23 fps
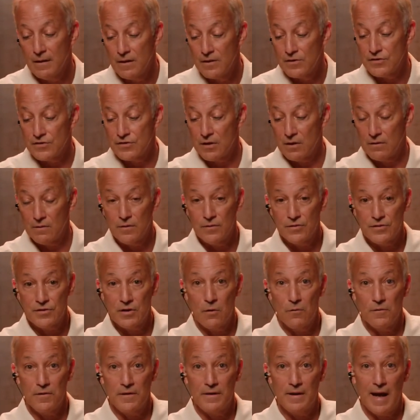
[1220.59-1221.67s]

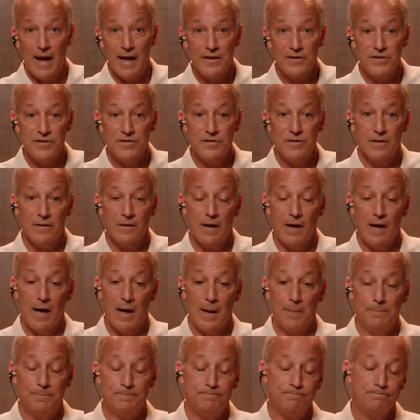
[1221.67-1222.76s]
So the next
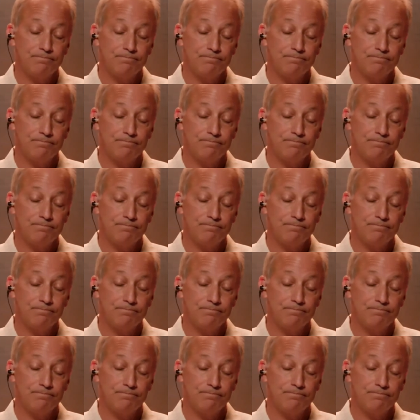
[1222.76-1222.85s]
part